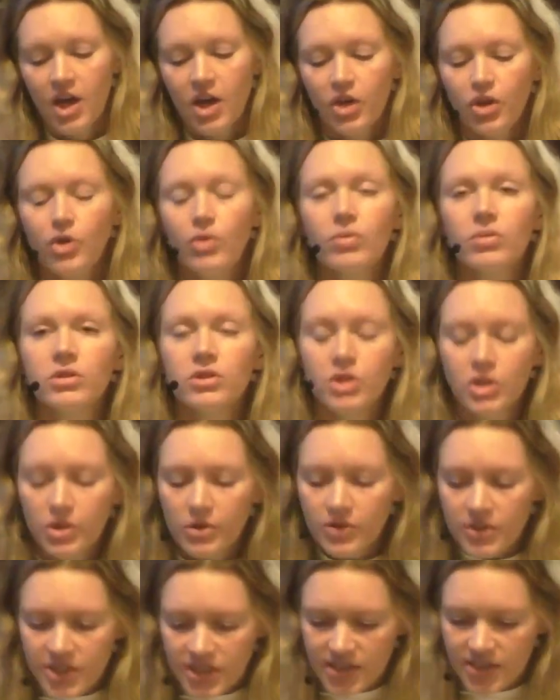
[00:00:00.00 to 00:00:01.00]
you
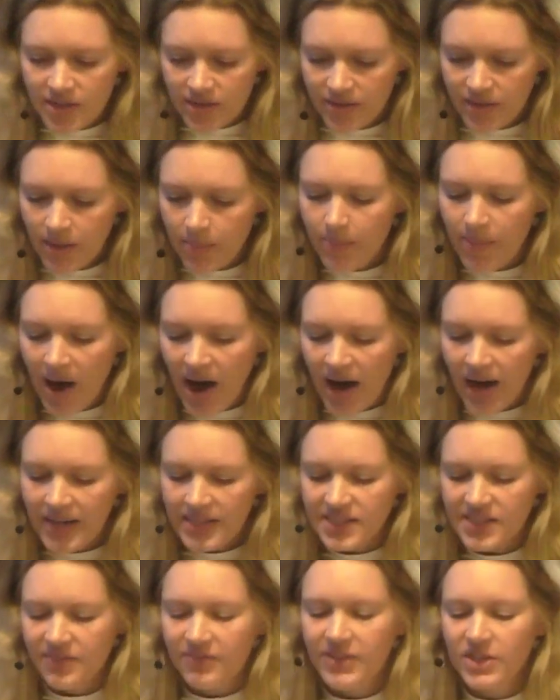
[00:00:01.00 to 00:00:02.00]
loose the
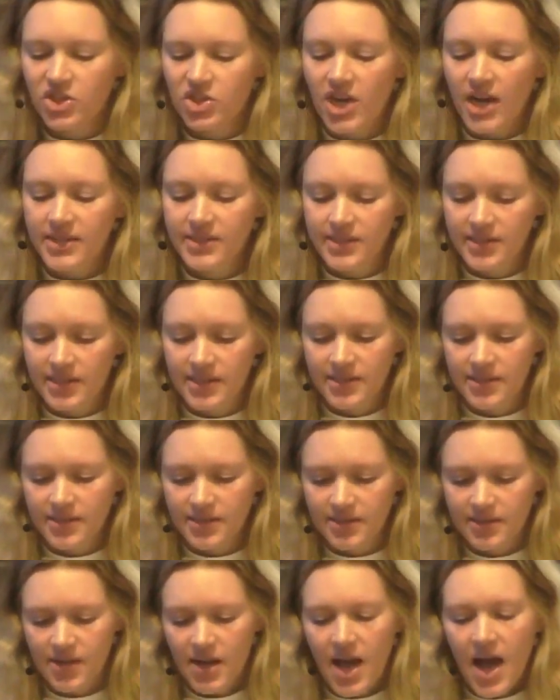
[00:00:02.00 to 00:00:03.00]
bonds of
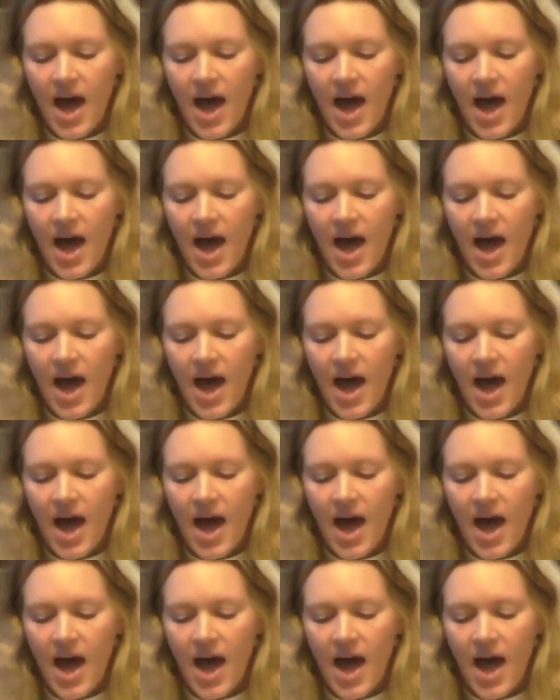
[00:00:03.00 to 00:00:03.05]
injustice,